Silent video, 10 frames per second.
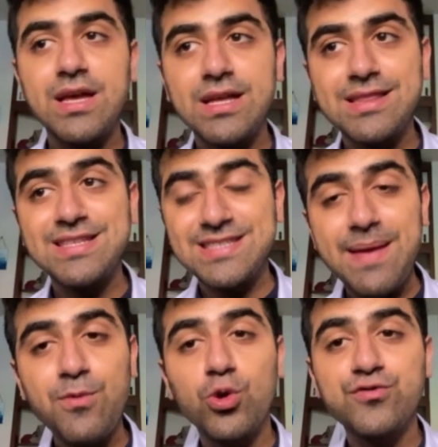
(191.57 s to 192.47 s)
the
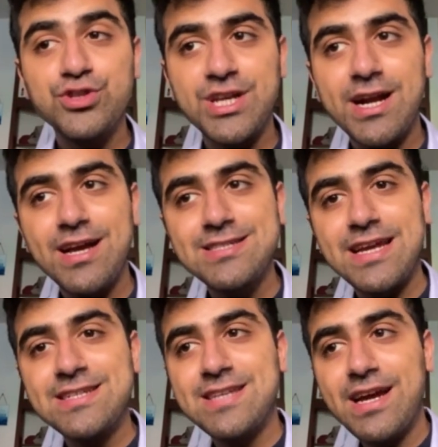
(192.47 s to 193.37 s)
same goes for generalized
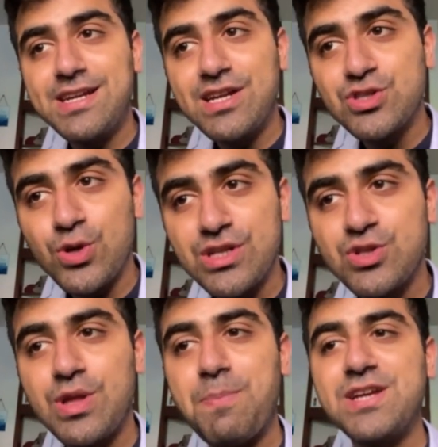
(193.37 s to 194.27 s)
anxiety disorder so
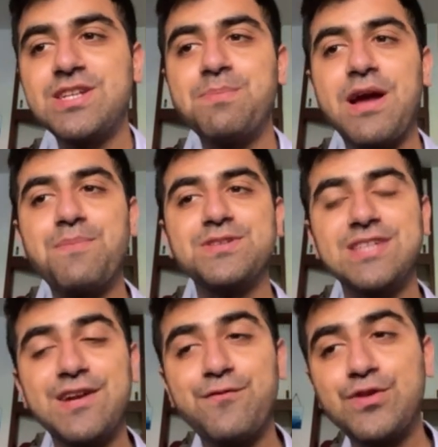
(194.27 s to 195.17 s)
the patient might
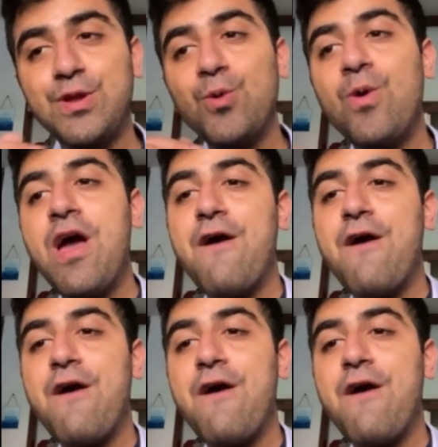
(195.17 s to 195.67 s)
present with you